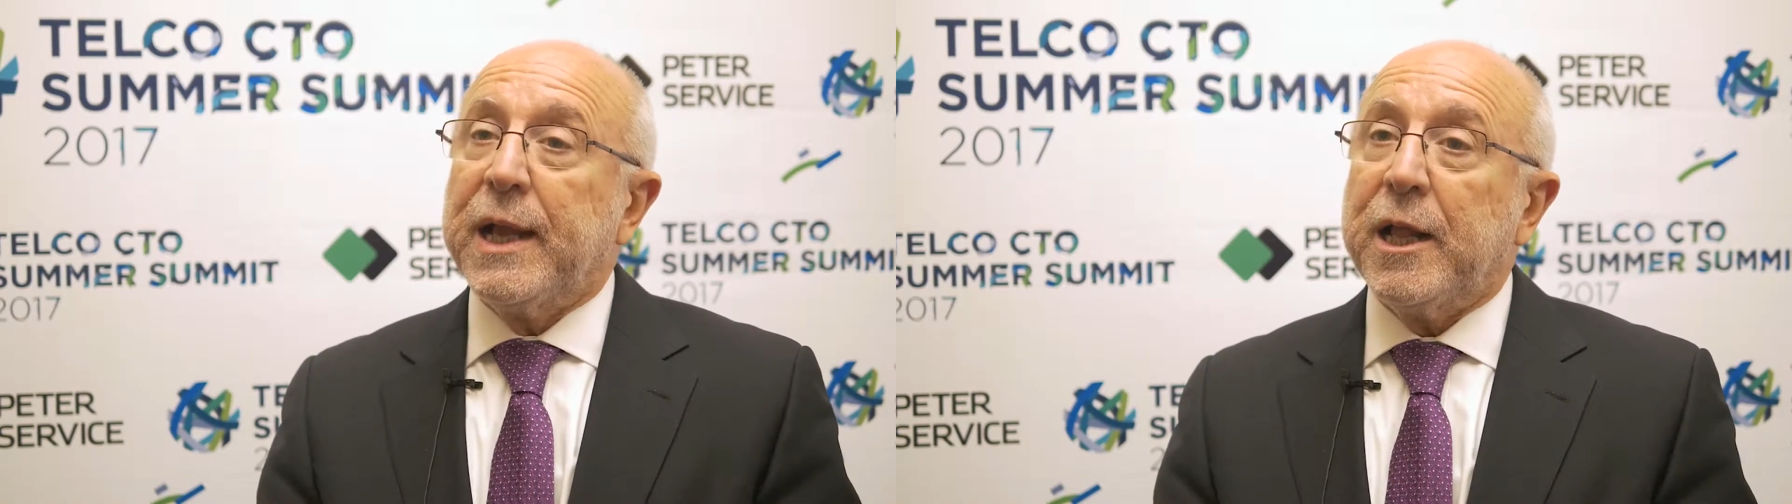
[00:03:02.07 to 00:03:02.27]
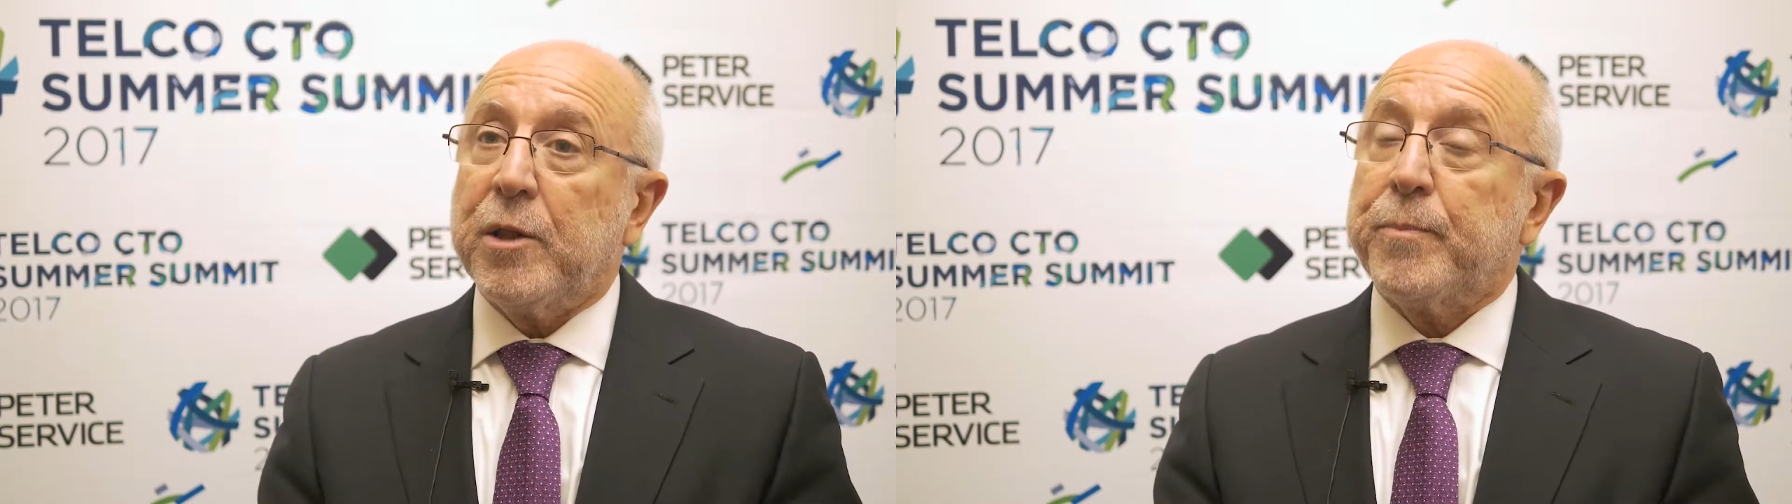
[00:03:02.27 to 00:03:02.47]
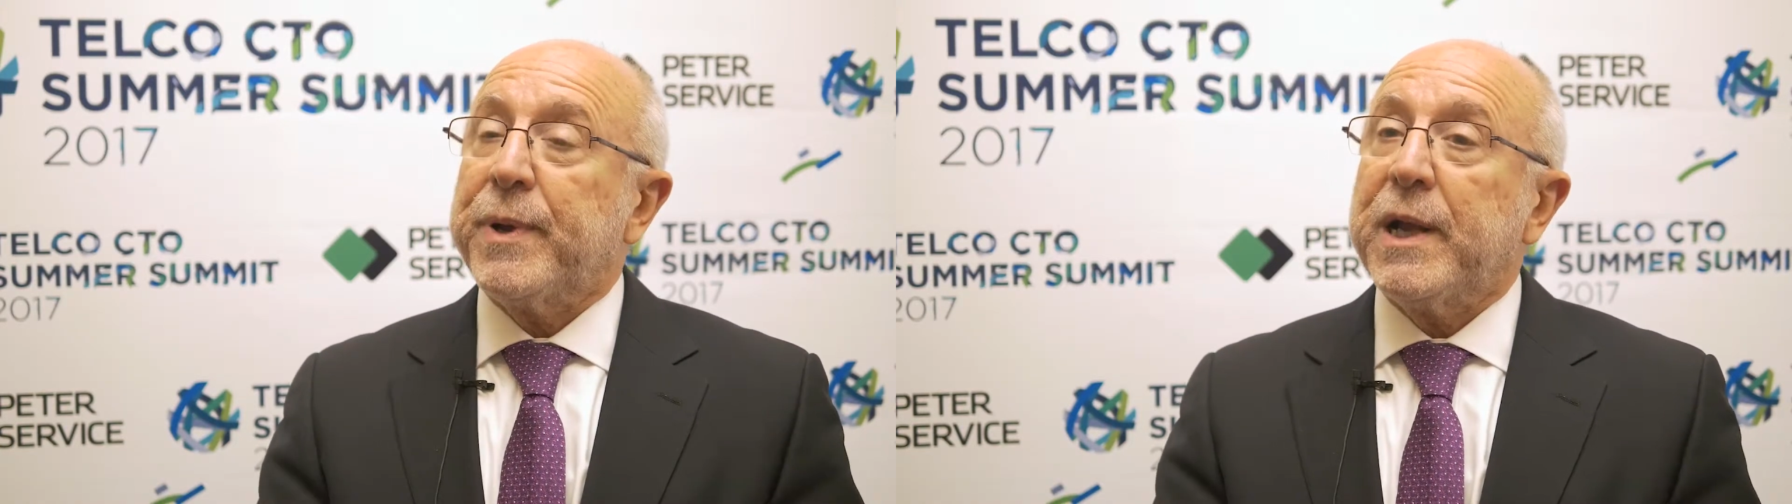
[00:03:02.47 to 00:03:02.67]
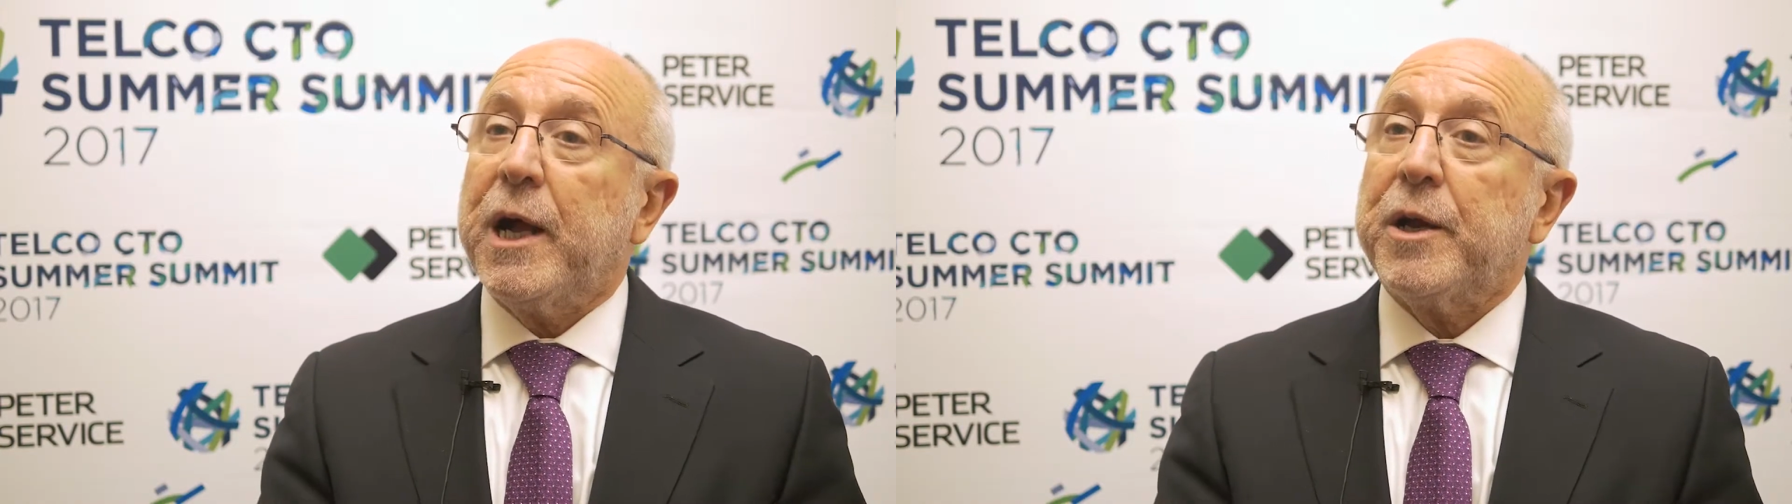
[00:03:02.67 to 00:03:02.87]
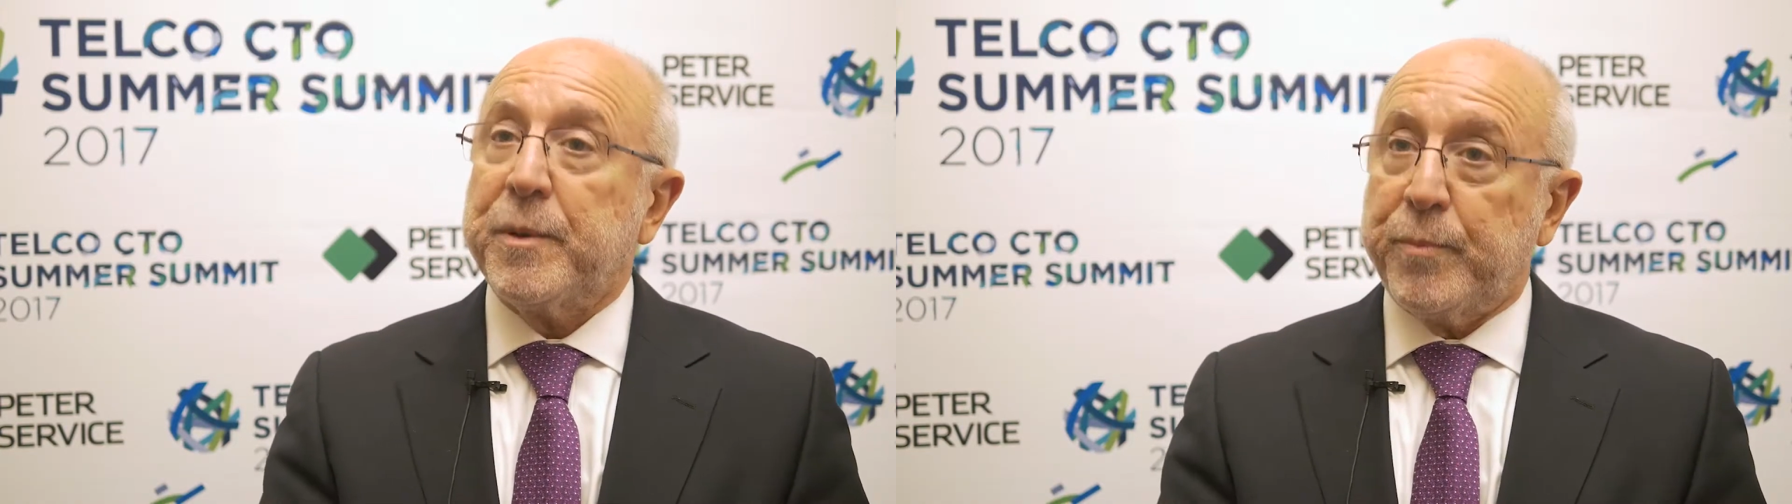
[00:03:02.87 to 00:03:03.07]
help
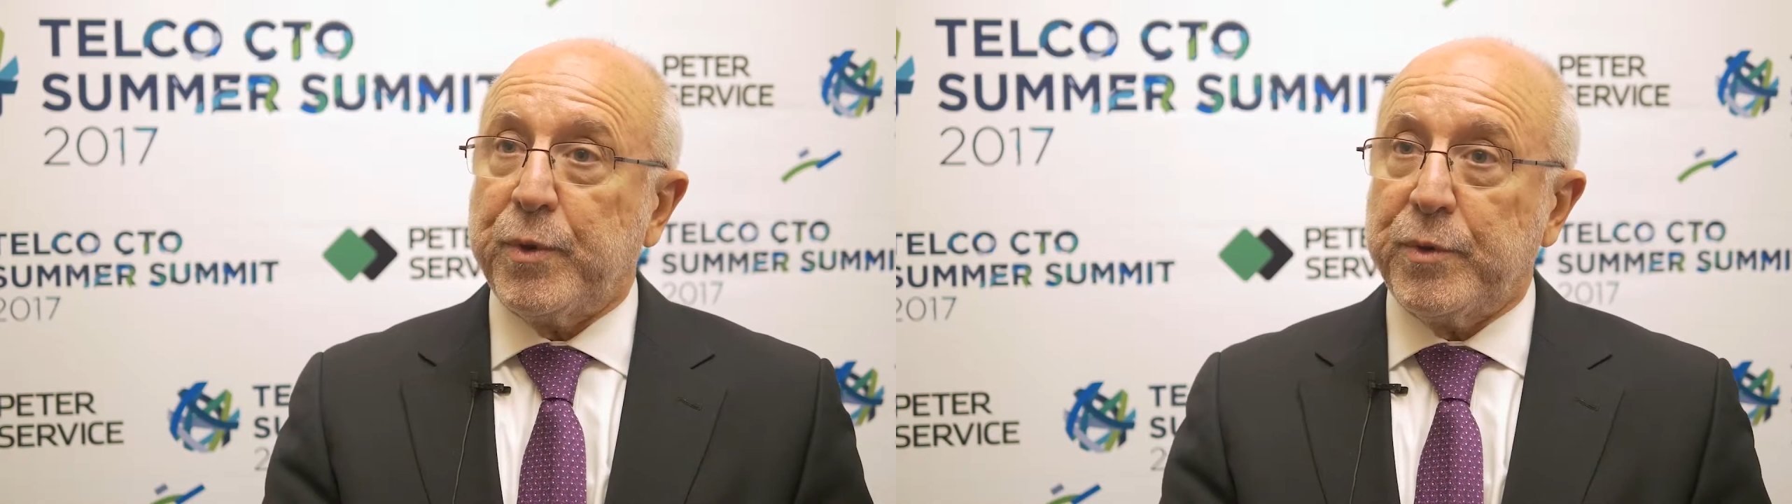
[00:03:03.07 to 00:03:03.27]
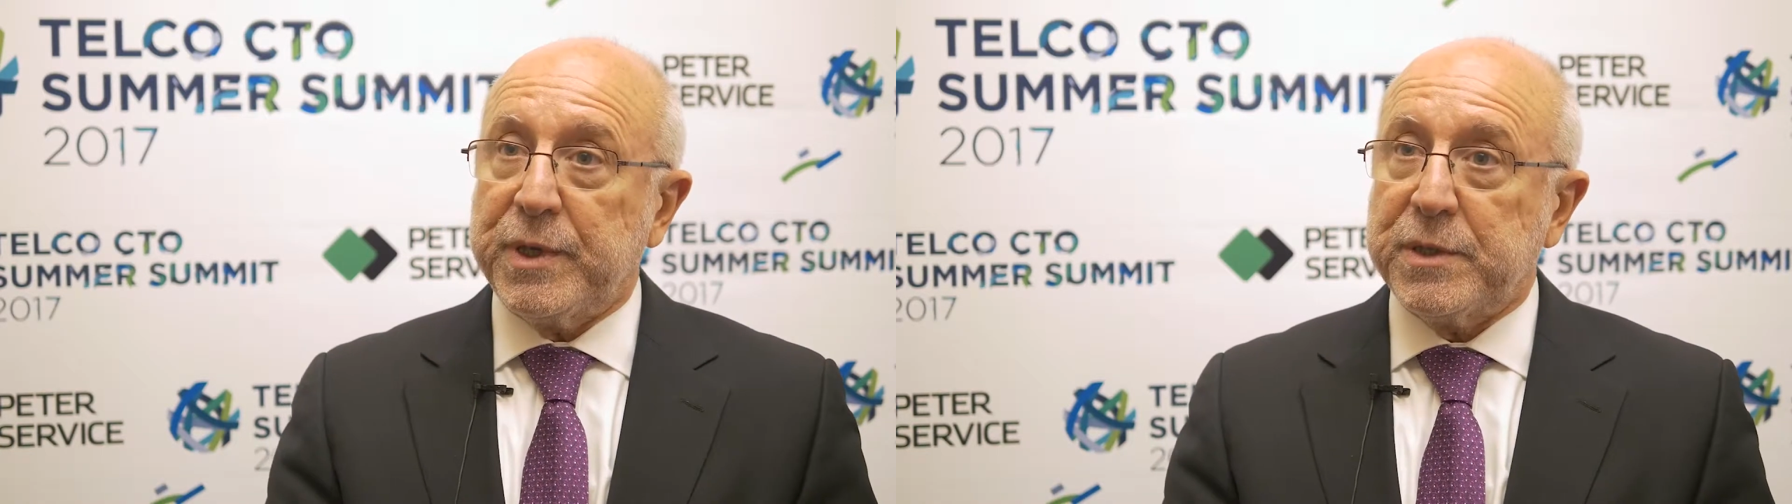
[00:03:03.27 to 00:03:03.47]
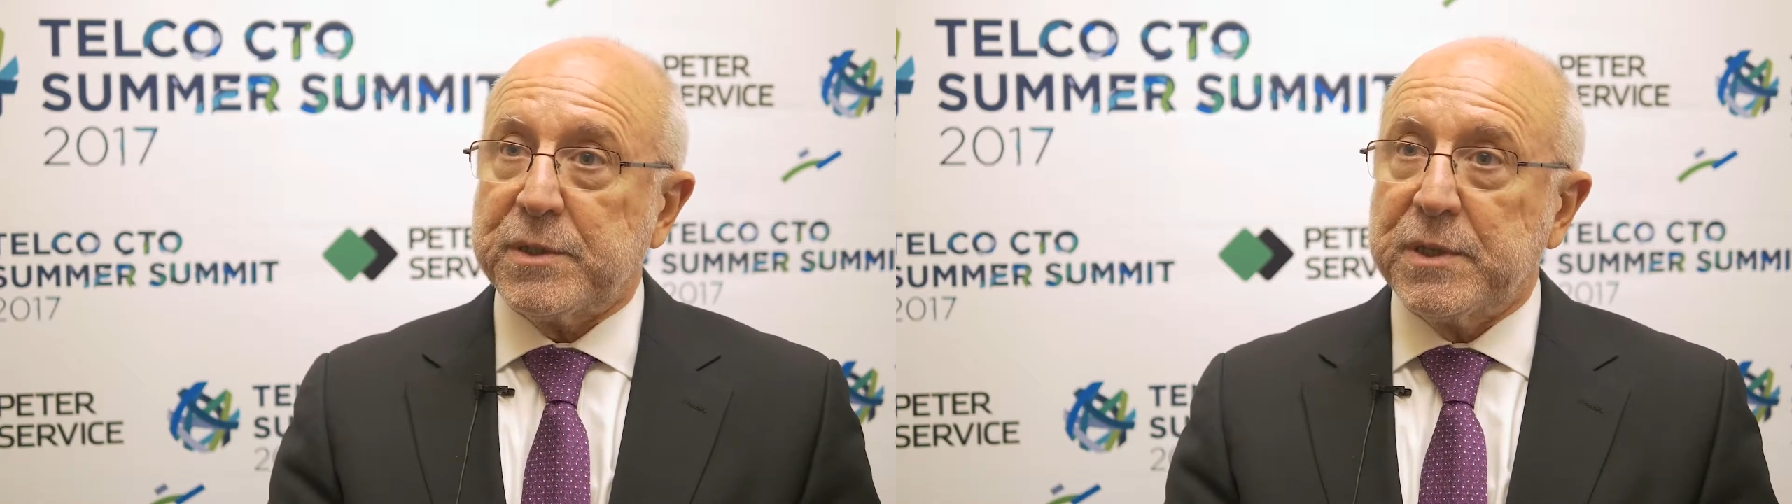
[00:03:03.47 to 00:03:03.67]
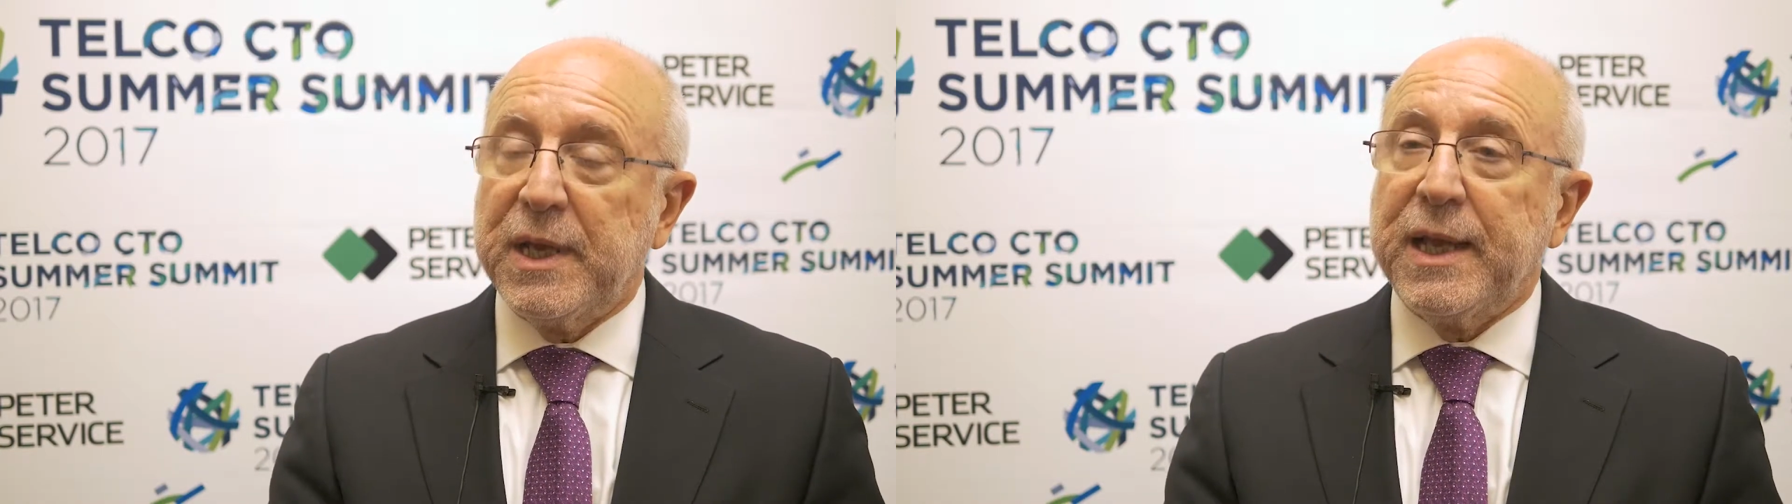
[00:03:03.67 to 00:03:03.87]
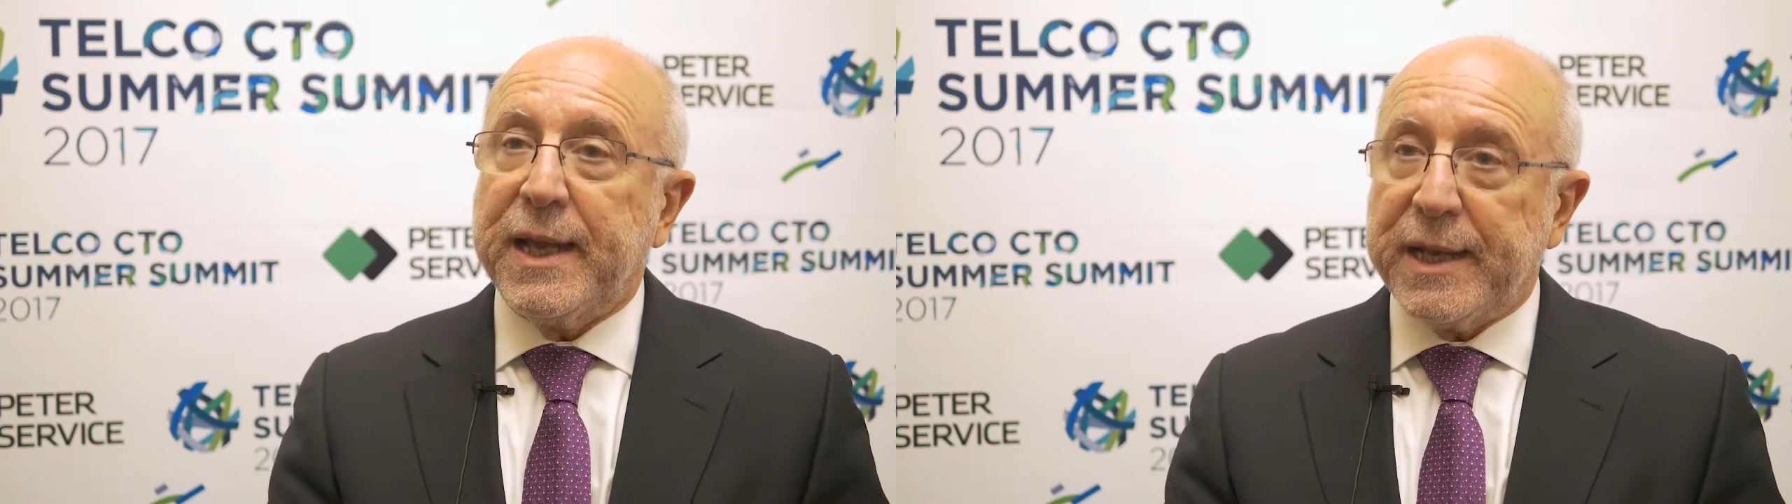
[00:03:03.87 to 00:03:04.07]
our employees, and